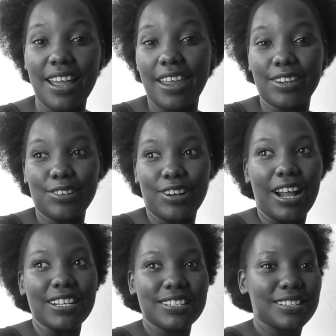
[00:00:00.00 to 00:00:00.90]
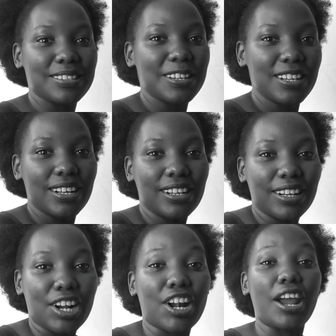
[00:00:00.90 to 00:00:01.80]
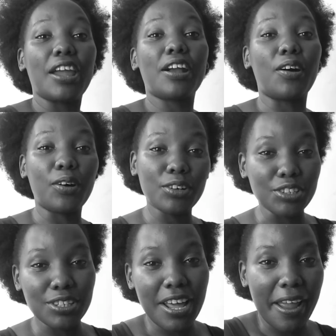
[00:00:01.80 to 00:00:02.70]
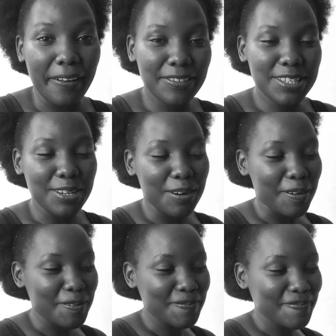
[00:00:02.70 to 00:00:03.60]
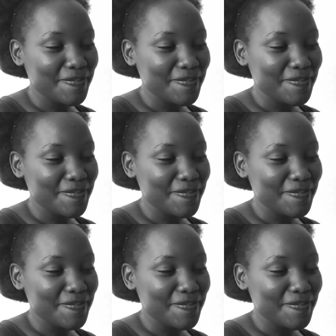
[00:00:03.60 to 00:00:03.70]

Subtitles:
Like, you can't cry all your life. So